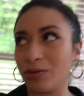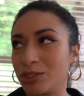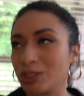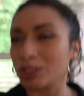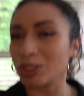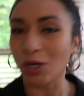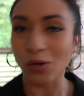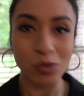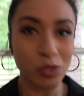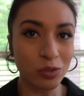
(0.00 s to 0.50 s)

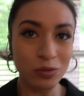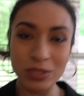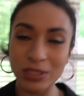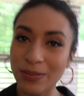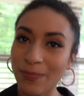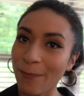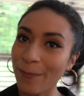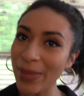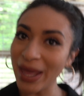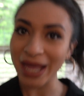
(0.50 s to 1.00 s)
show you
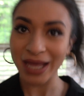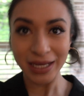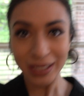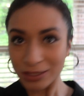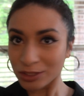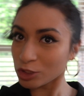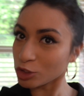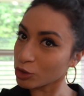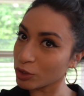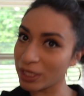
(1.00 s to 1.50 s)
some
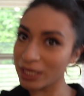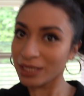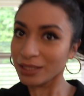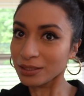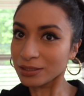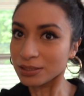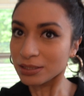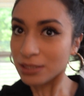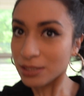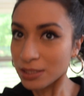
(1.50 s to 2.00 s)
paint
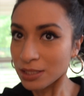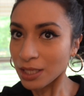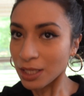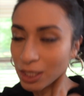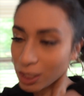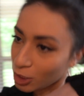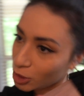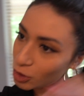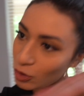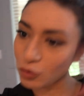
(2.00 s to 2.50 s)
tricks,
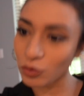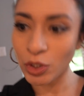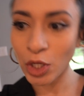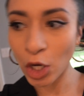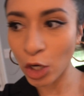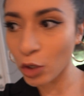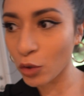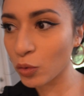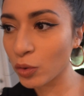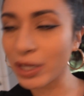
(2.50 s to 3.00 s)
you
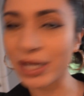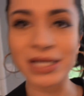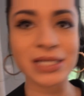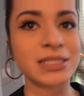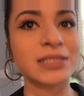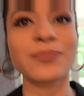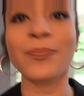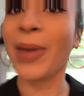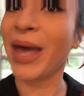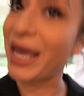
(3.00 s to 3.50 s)
know,
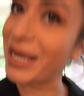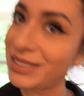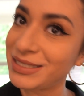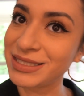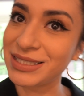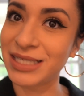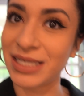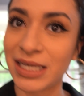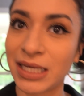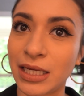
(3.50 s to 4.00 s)
cause
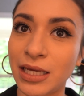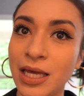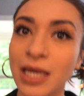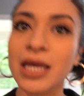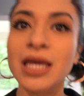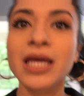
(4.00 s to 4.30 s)
painting,